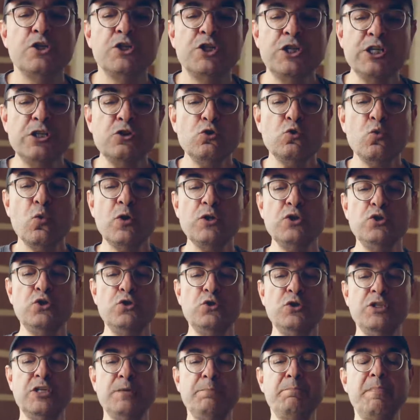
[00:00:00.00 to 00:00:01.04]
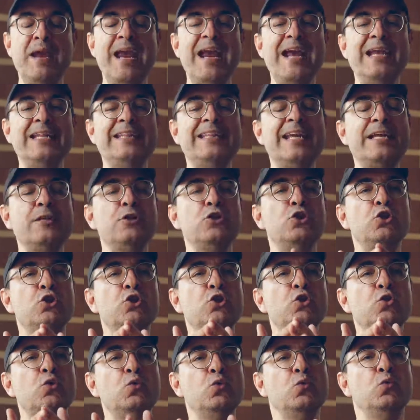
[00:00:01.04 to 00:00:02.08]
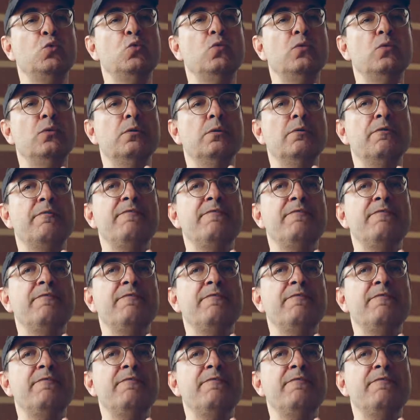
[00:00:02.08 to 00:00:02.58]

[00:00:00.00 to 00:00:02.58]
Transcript: She's going to demand that you